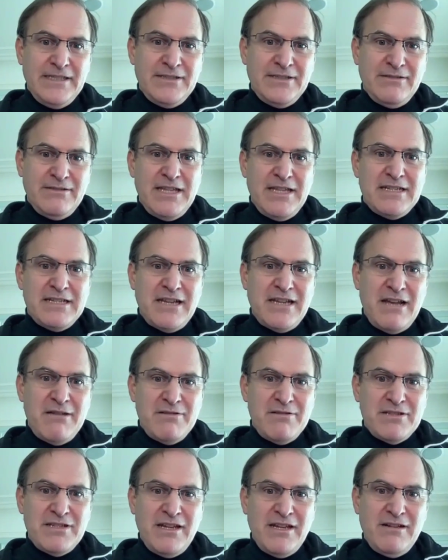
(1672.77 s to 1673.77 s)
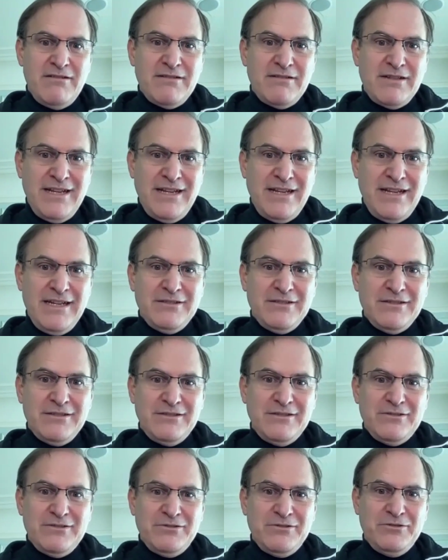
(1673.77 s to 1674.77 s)
So at that time I was like, okay,
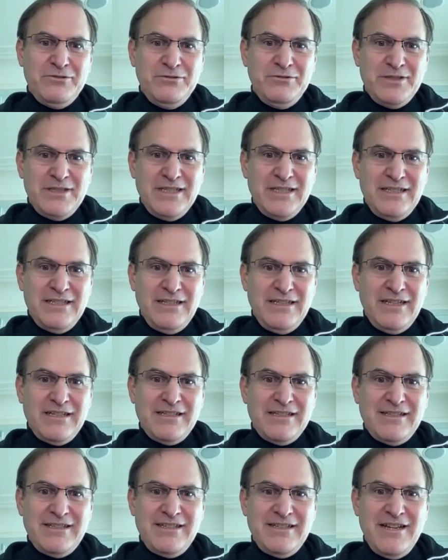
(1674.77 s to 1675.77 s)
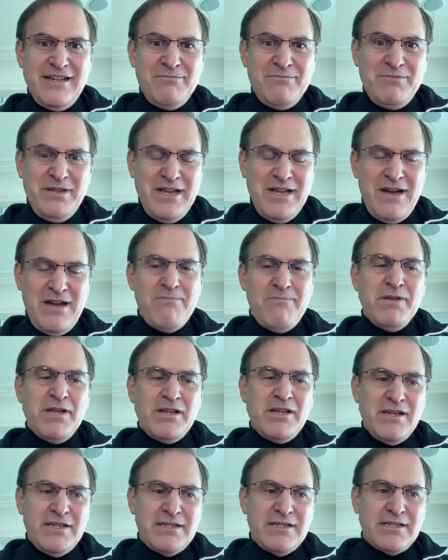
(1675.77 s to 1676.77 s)
who's going to
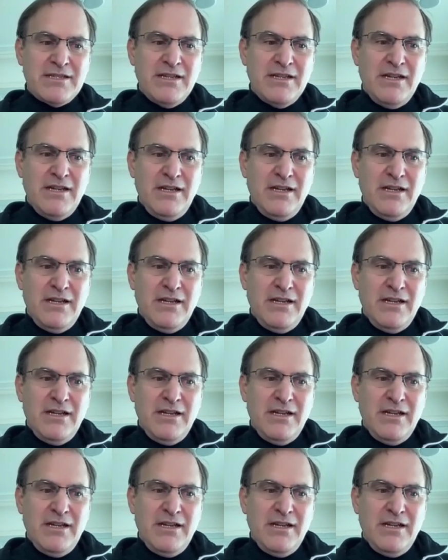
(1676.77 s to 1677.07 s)
because